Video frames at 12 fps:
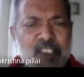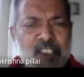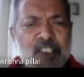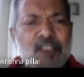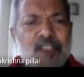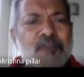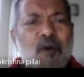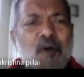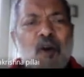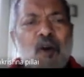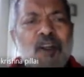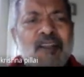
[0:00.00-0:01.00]

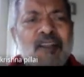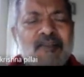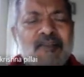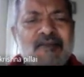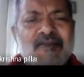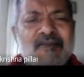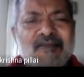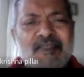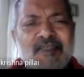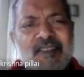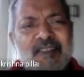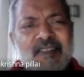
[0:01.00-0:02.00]
small
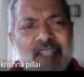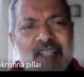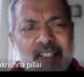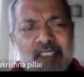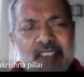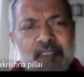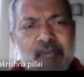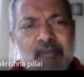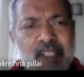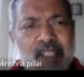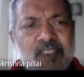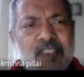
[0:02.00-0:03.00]
conduction
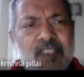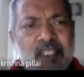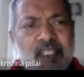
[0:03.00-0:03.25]
band is there.